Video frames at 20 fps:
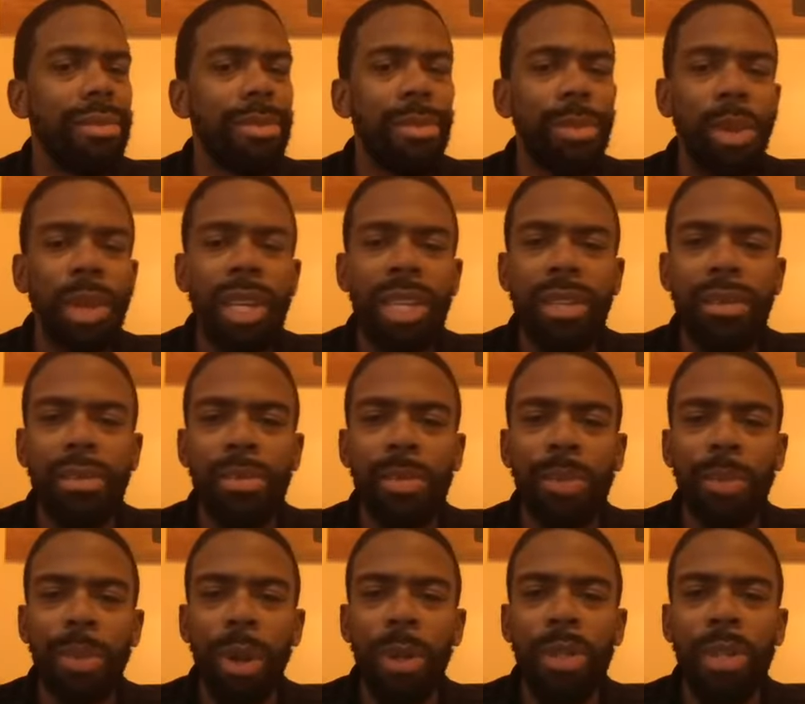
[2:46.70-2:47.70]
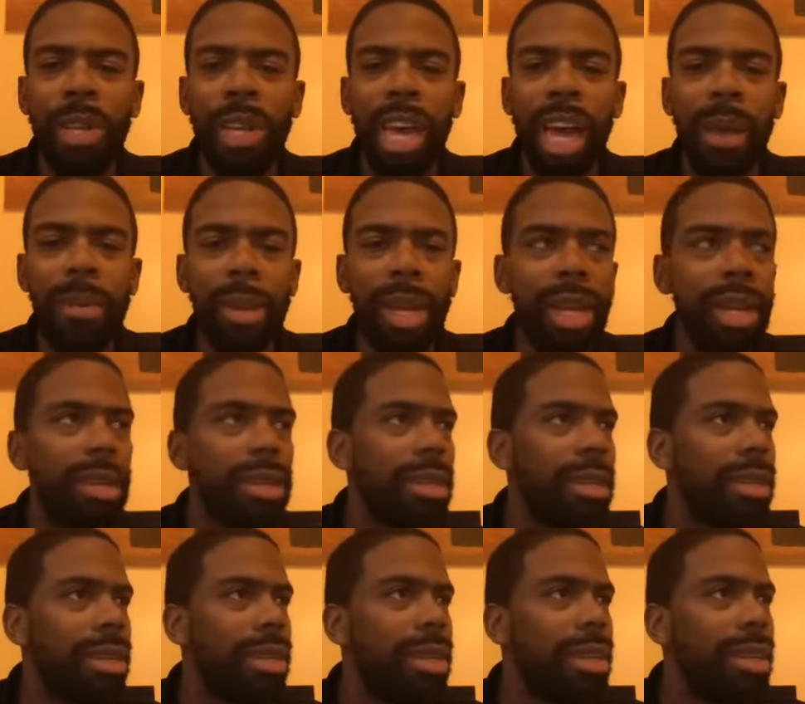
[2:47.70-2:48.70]
Please post a comment.
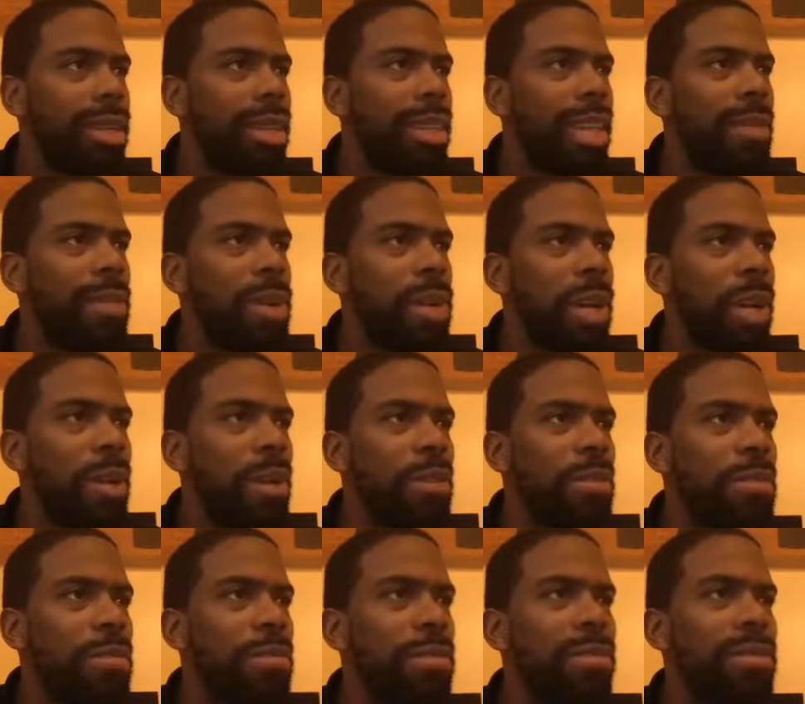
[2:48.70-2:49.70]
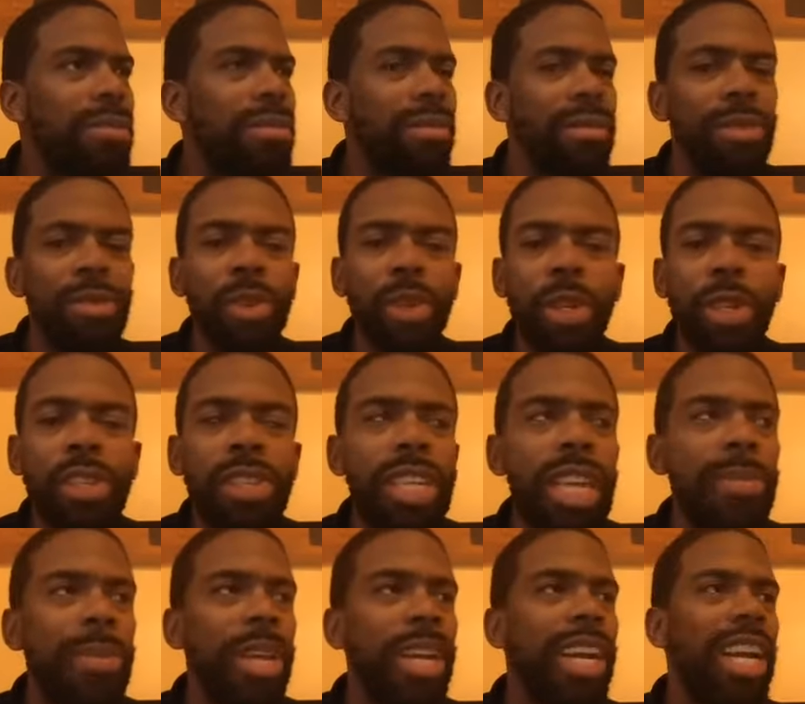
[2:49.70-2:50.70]
Let me know if you can
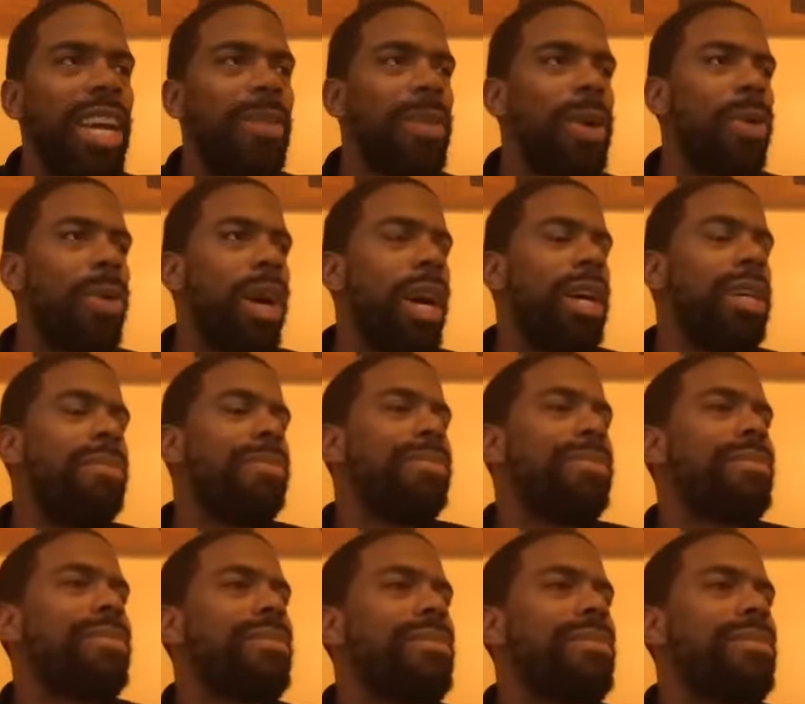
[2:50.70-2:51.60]
see me and hear me well.